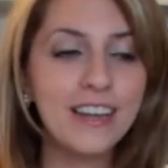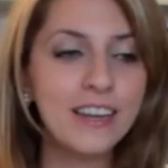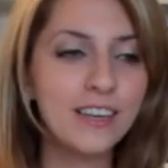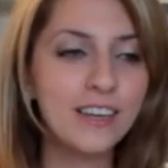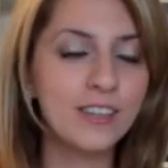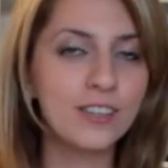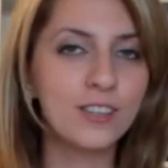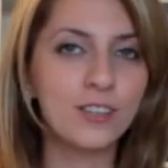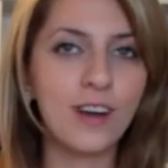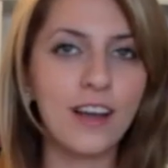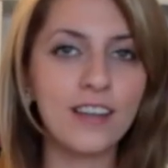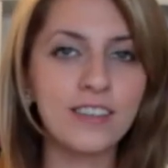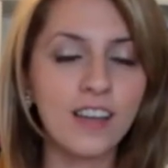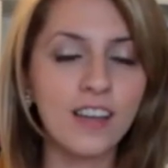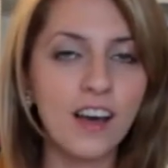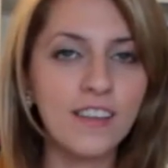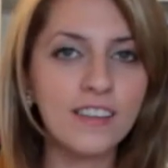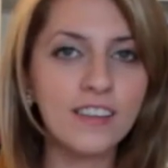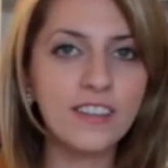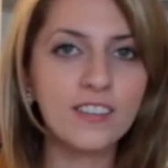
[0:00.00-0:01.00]
So I
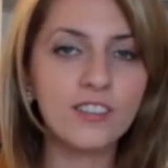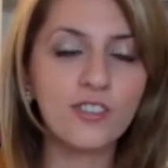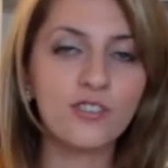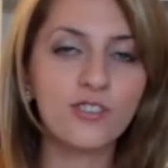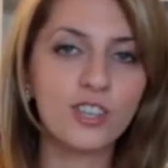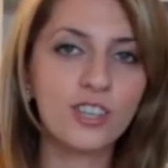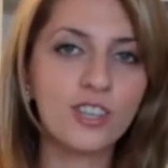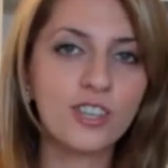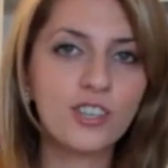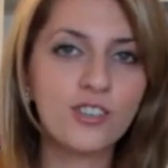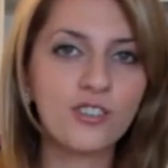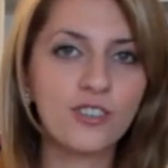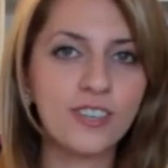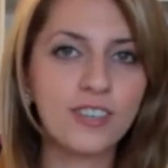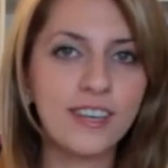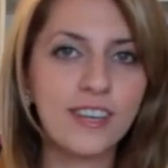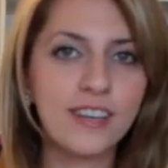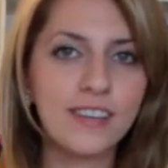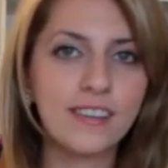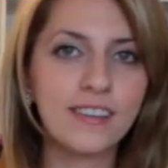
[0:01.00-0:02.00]
saw this trick or
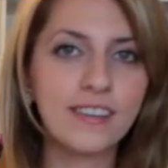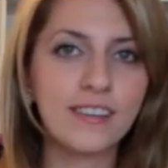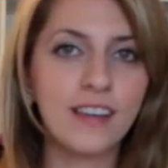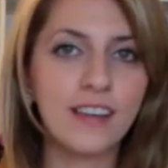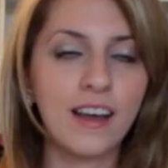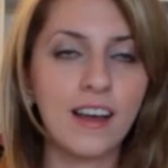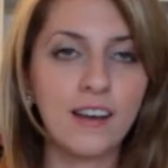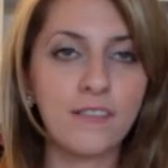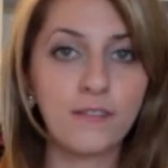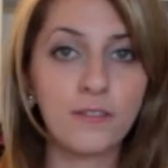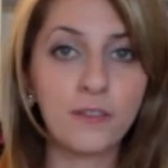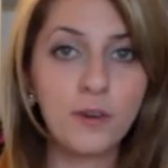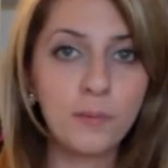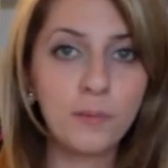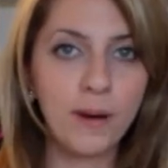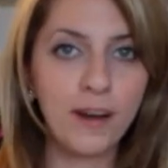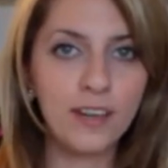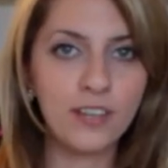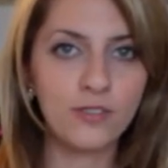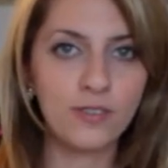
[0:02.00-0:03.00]
treat fruit
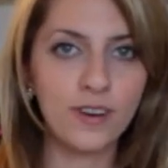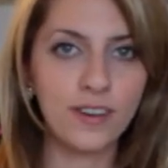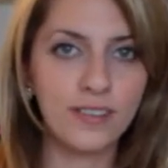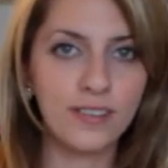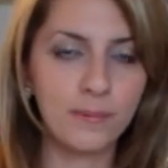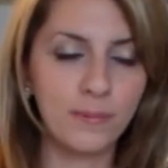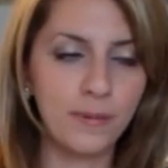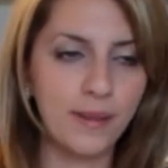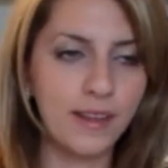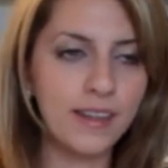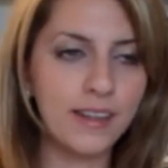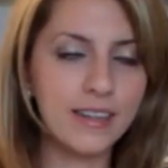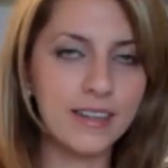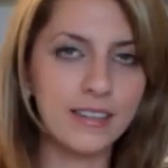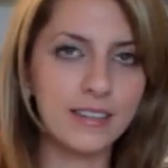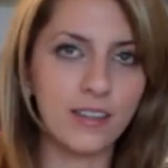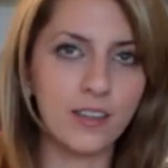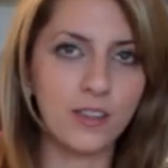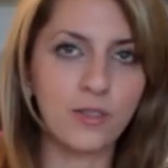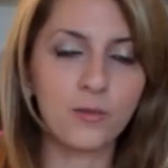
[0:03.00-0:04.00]
punch recipe. It's
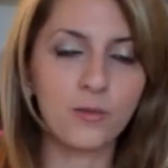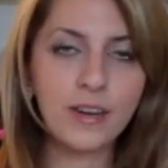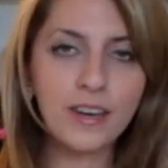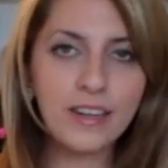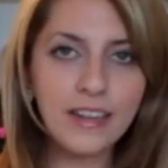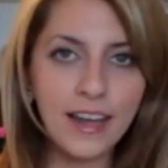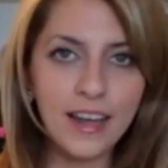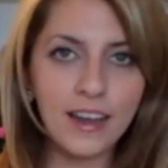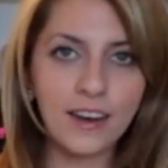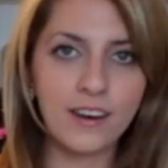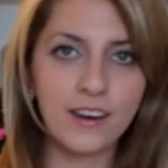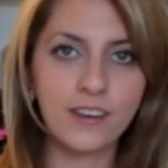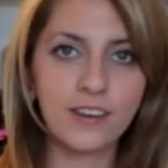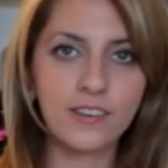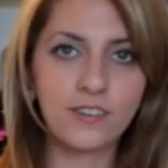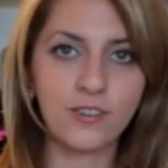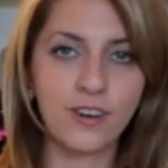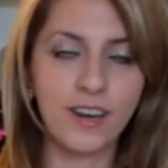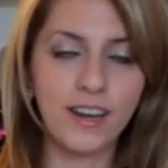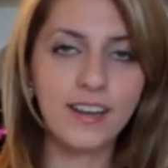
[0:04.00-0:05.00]
a 3-layered
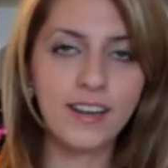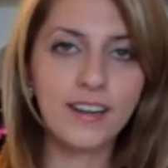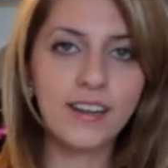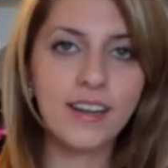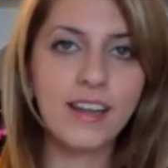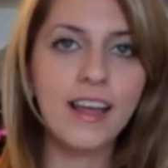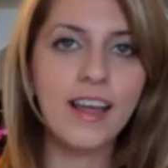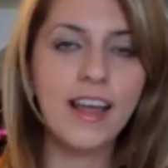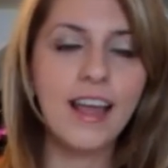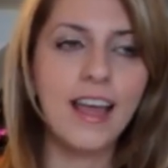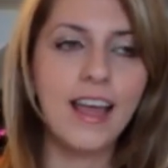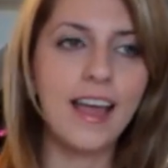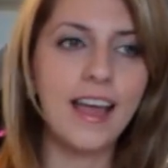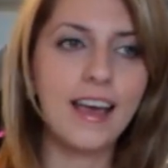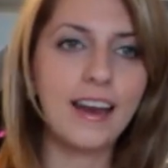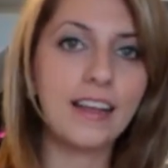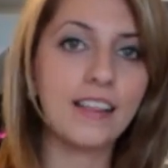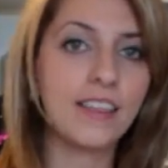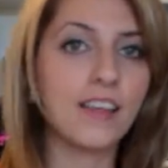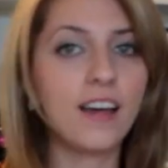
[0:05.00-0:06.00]
drink, and
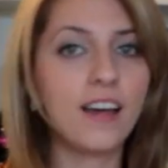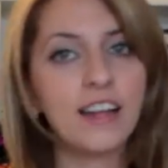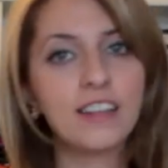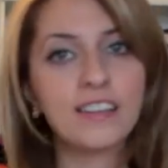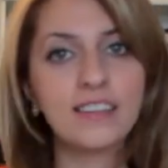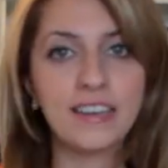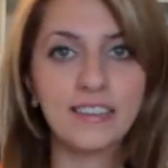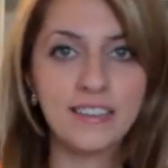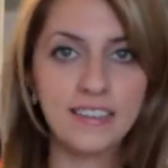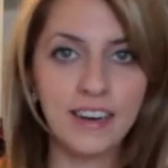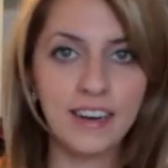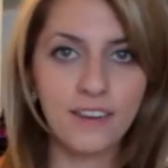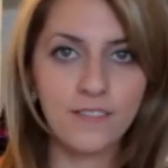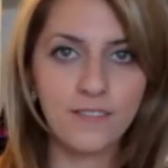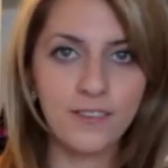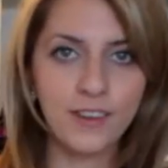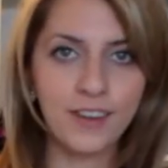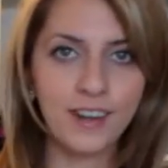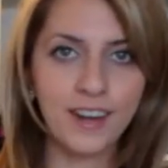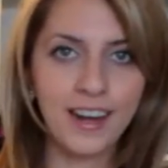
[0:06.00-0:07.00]
I thought I'd test it out for
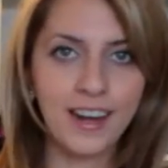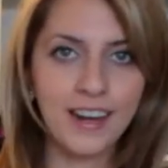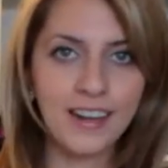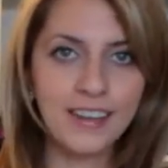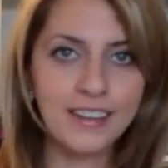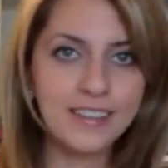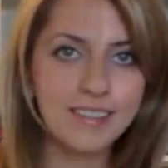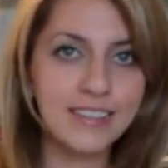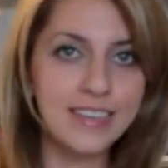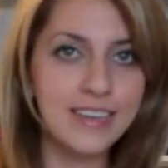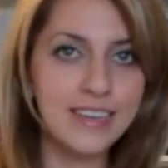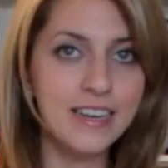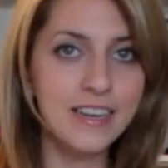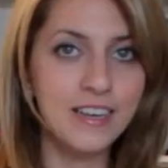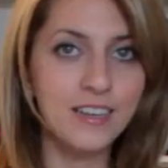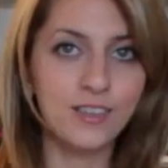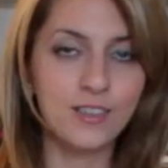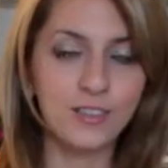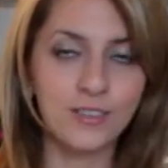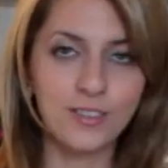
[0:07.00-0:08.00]
you guys.
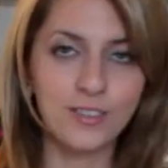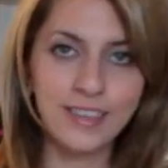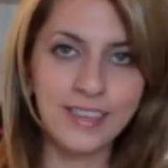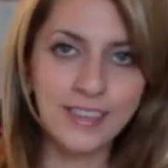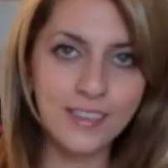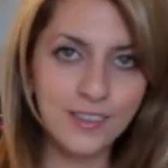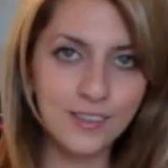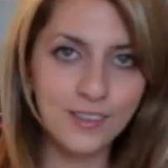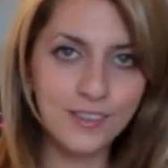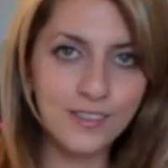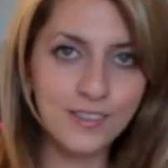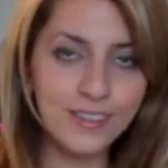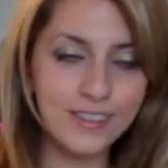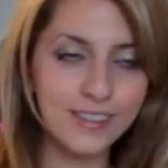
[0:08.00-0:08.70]
So stay tuned.